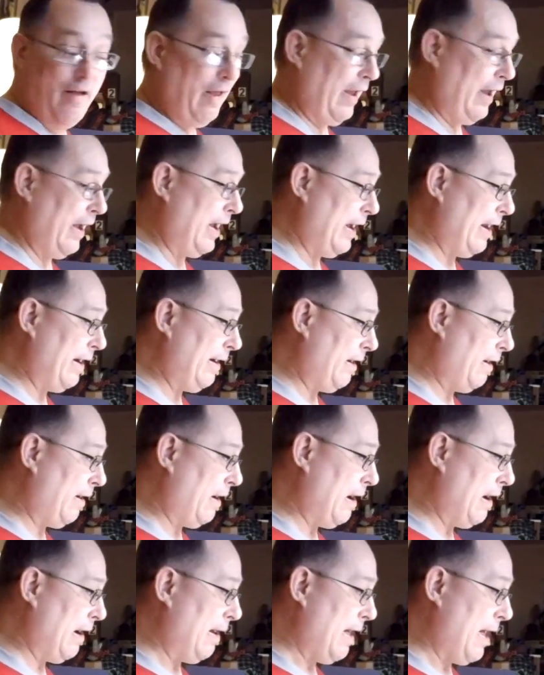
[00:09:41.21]
And
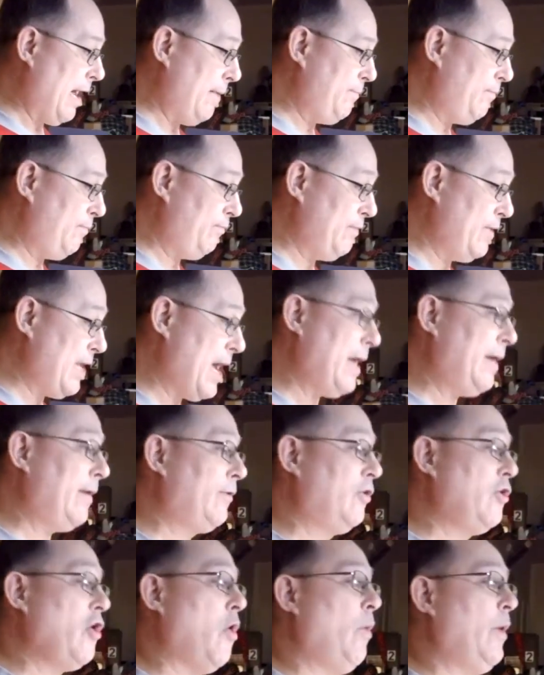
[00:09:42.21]
I'm not
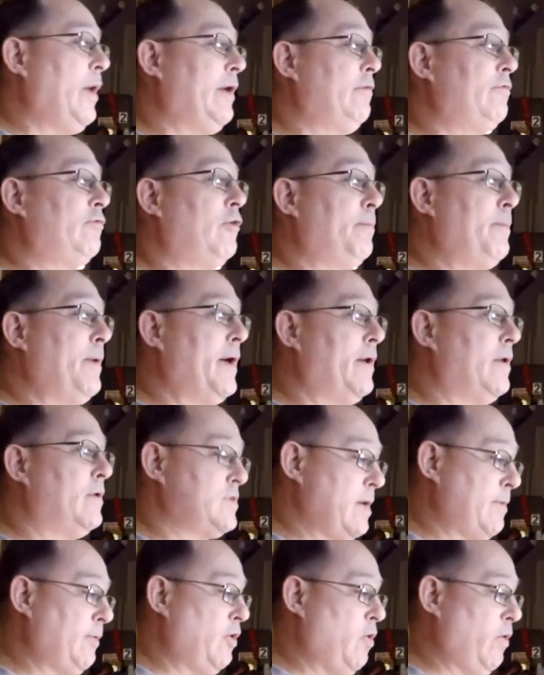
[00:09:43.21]
going for
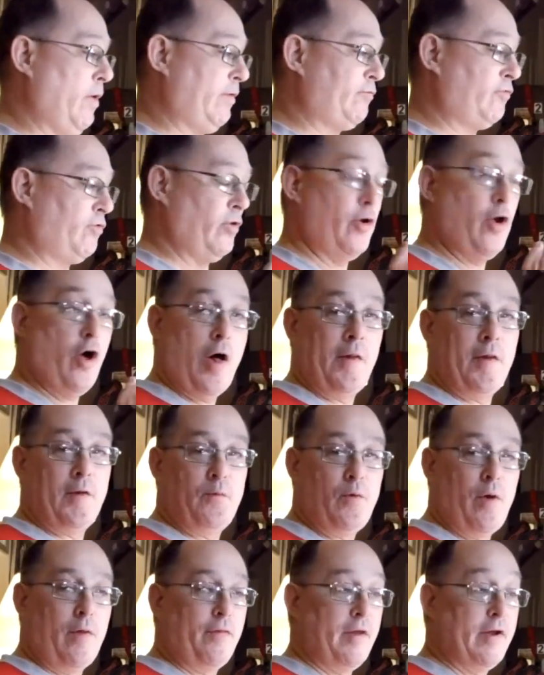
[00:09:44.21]
pedals. I'm going for an
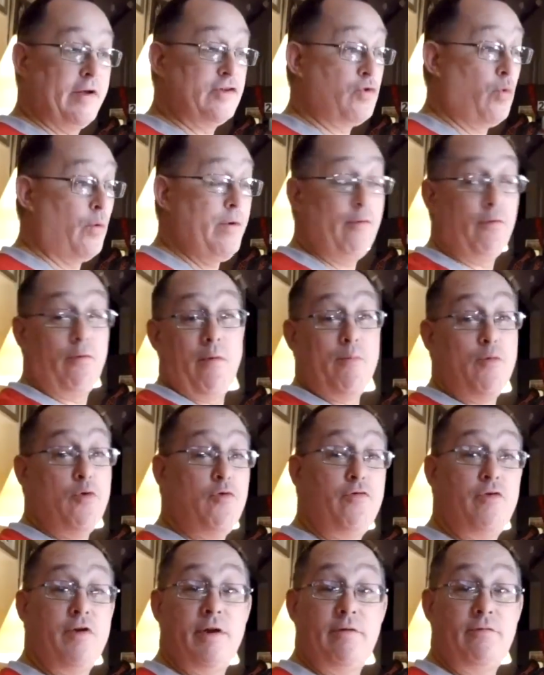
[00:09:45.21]
all-in-one thing. So we
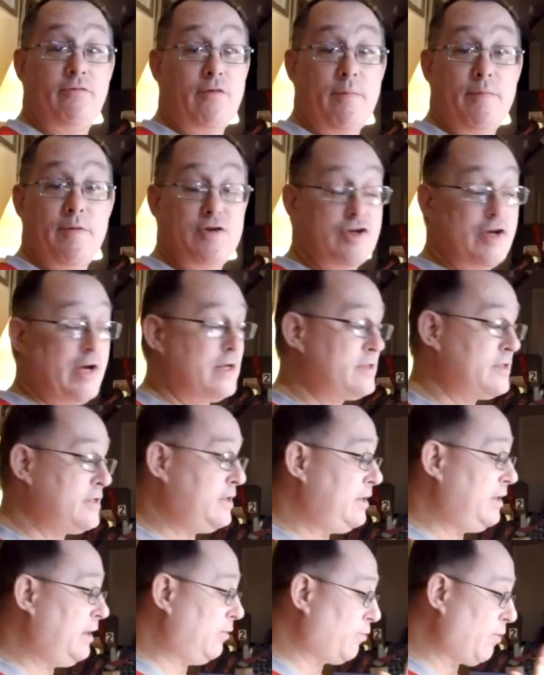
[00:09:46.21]
removed it from the
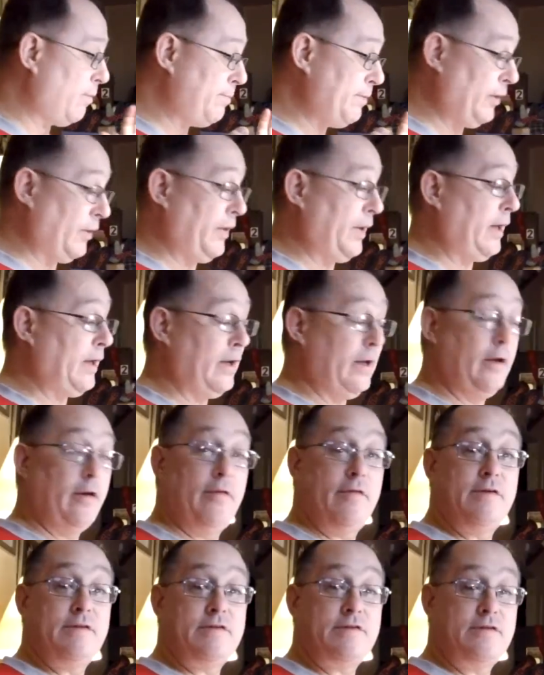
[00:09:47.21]
chassis, and we're building it
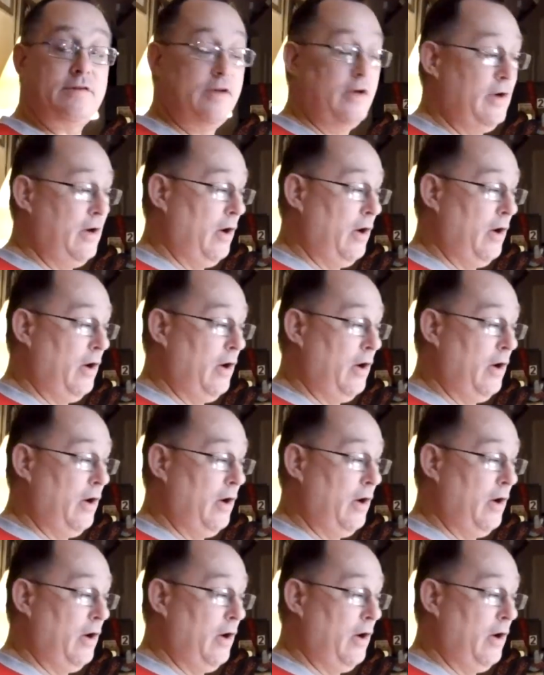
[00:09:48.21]
into this